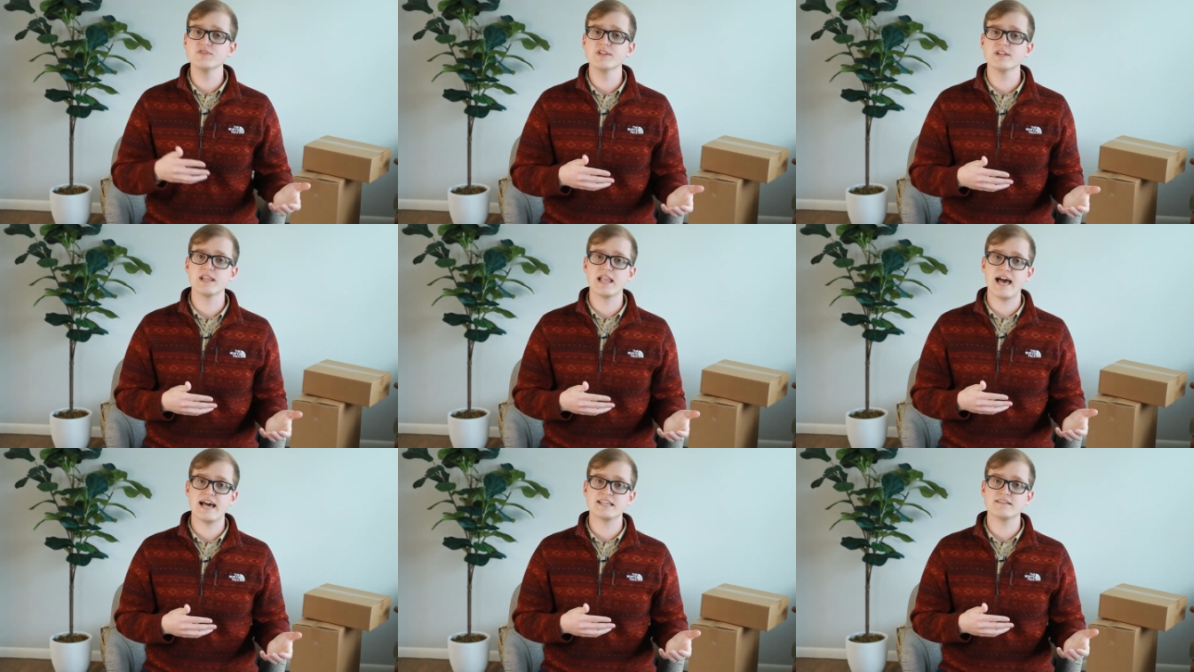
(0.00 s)
the
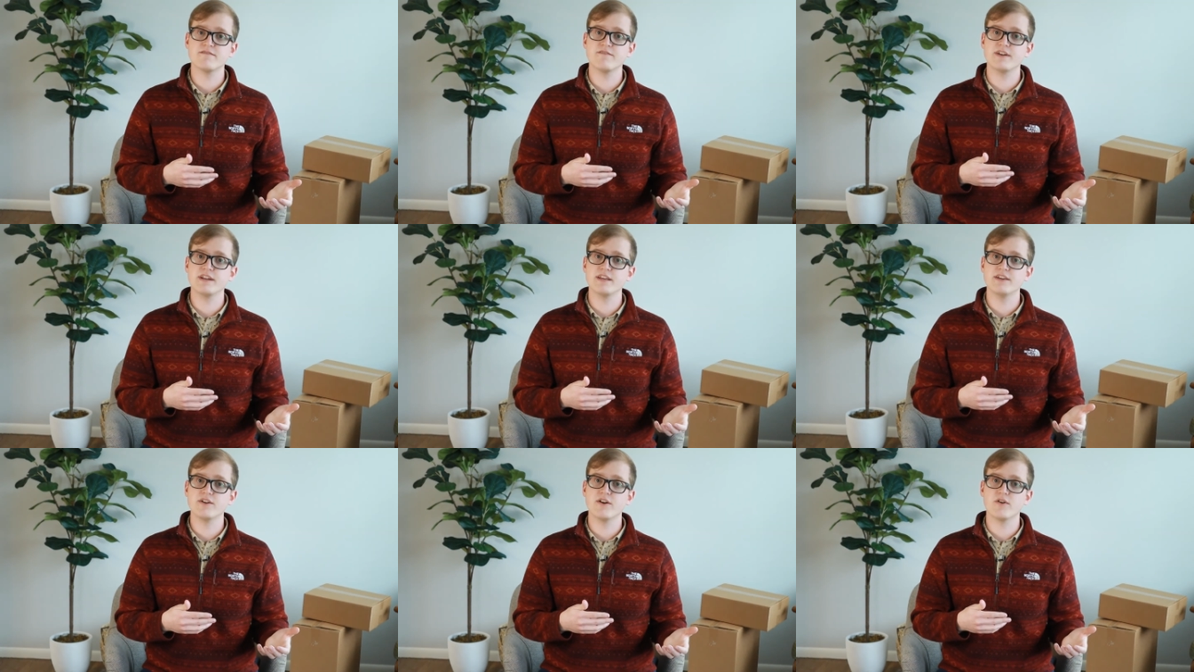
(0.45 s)
last
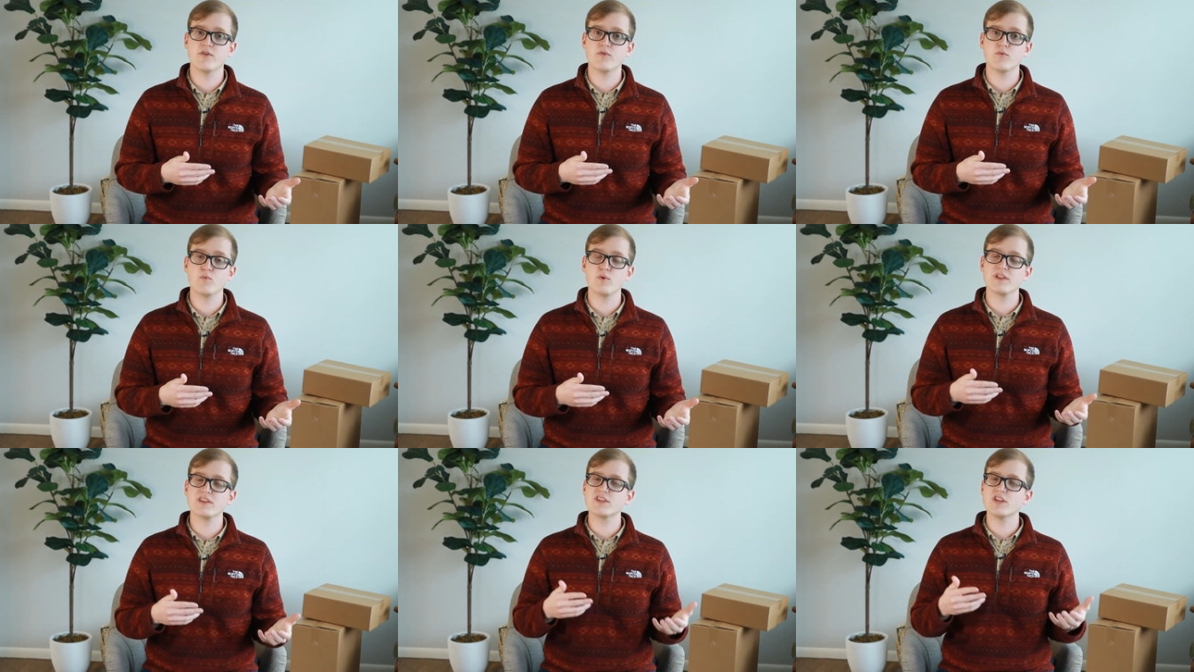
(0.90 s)
video
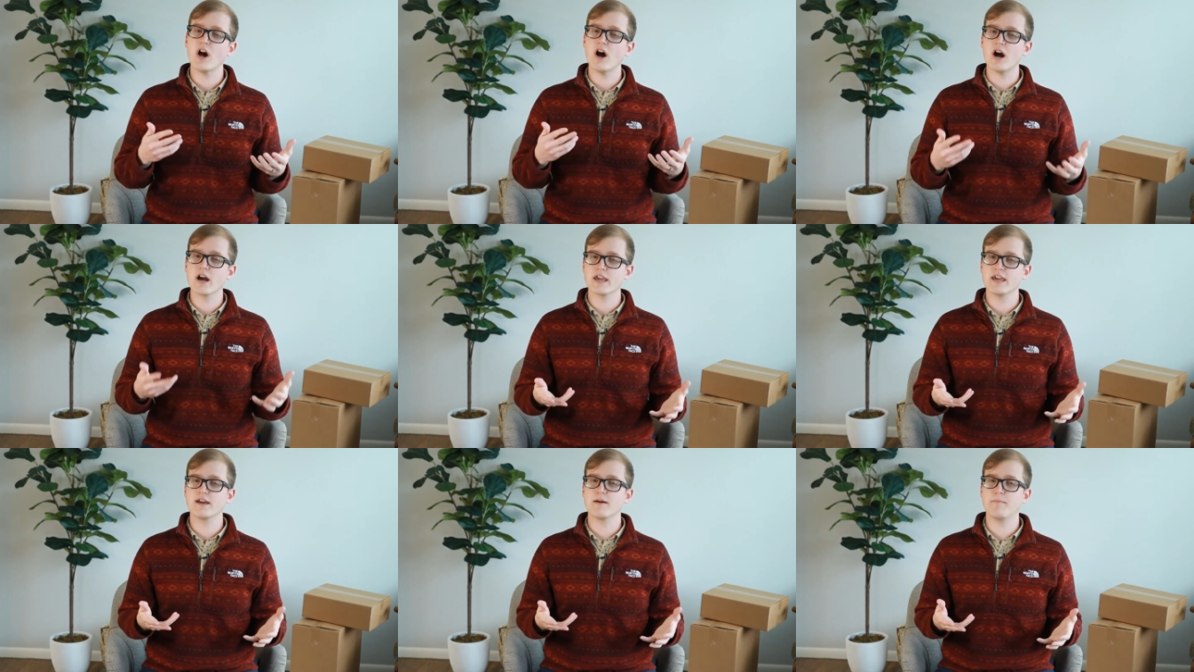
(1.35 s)
with
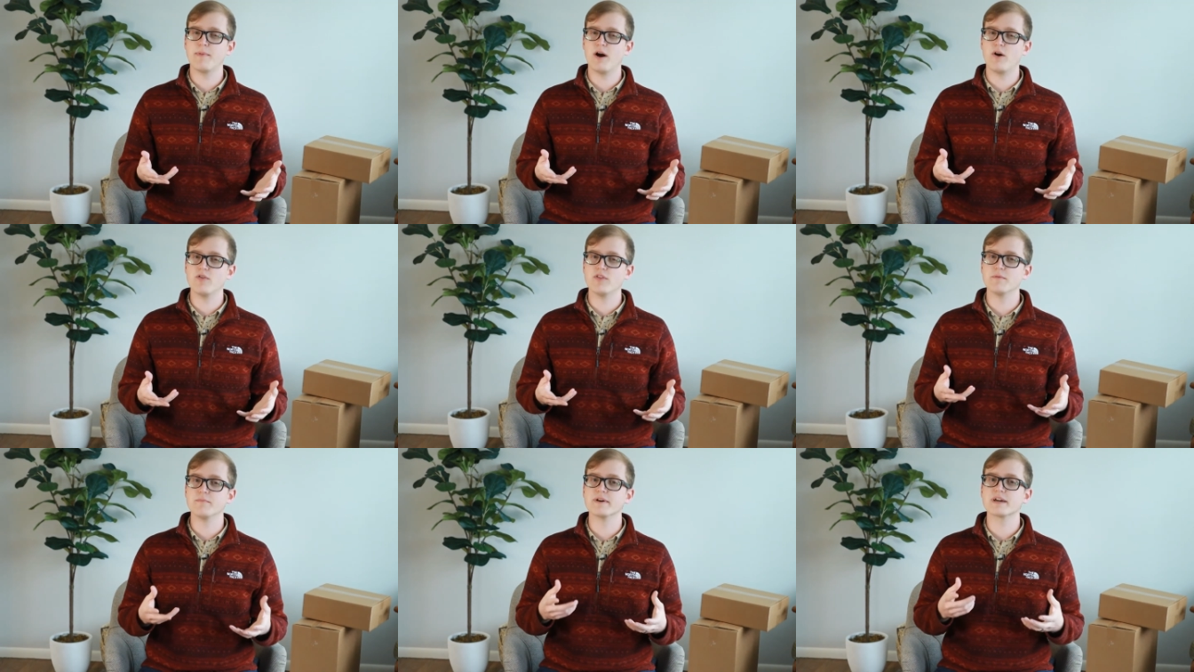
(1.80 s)
talking
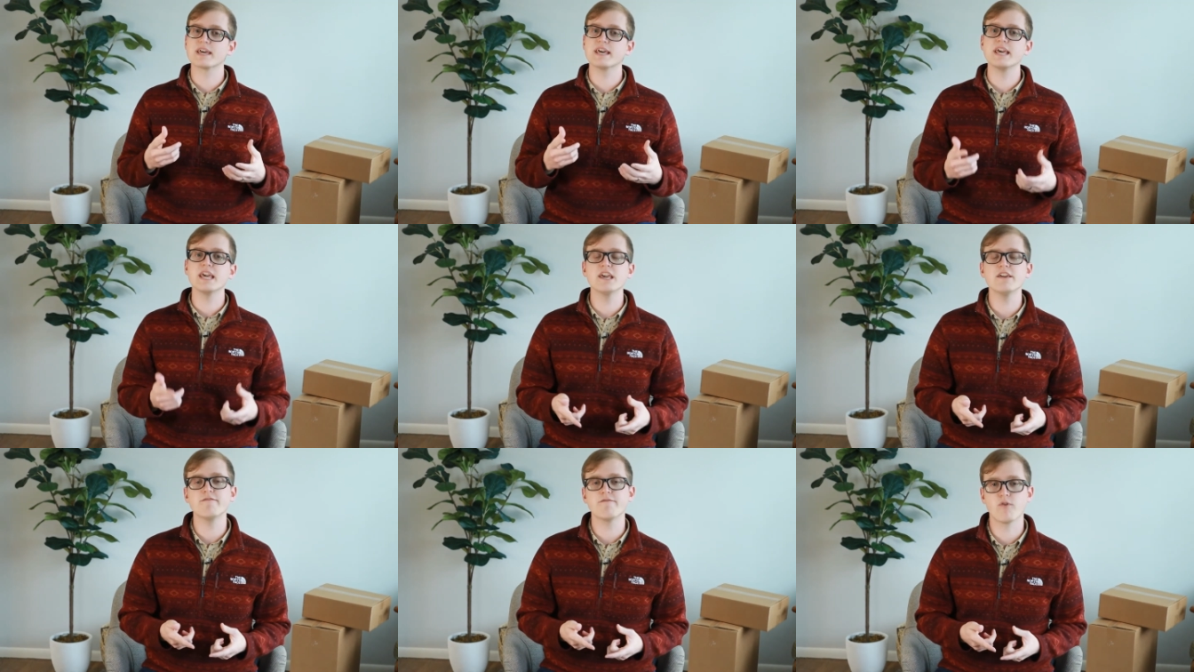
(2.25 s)
about the
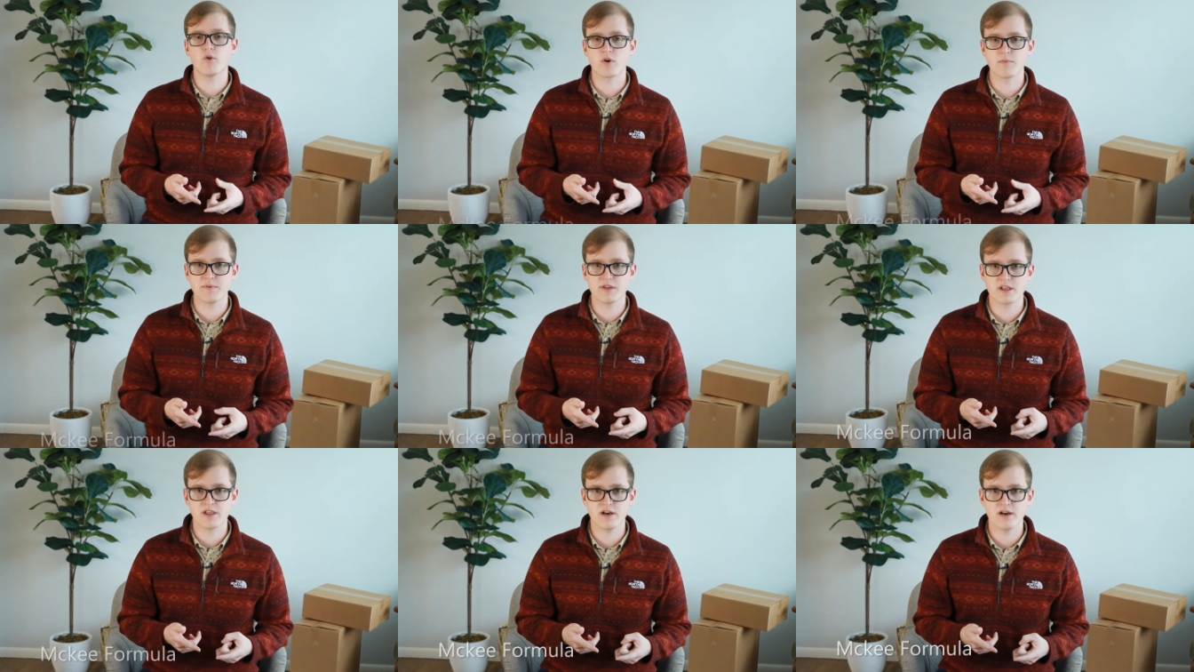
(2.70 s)
McKee
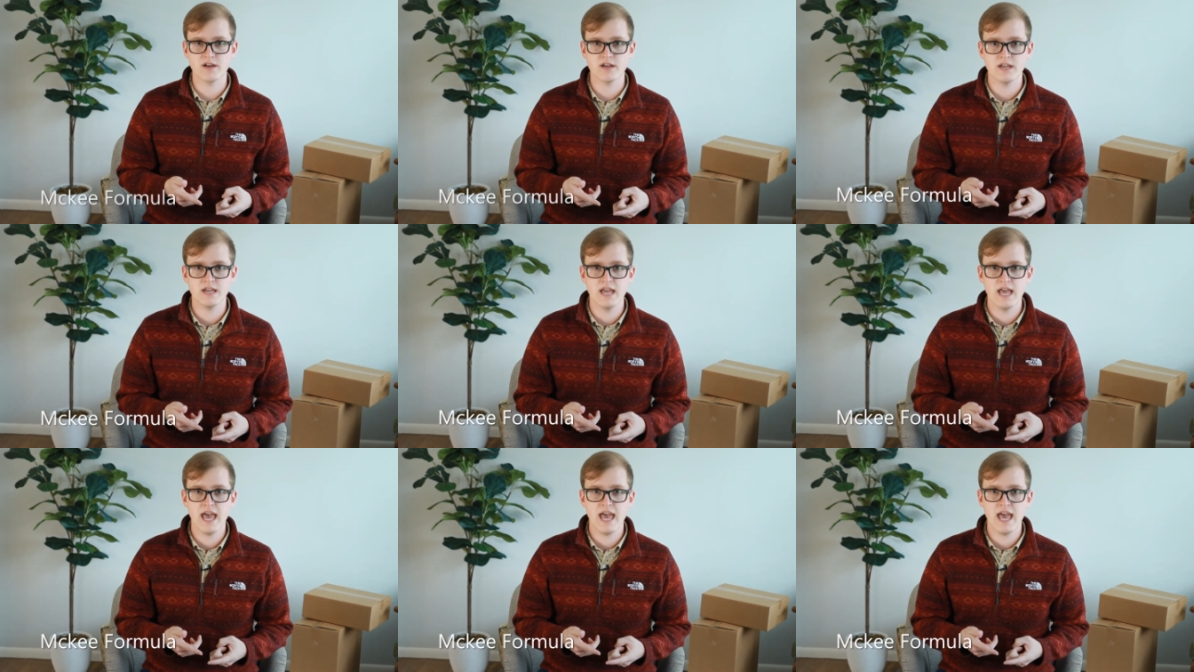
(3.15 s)
formula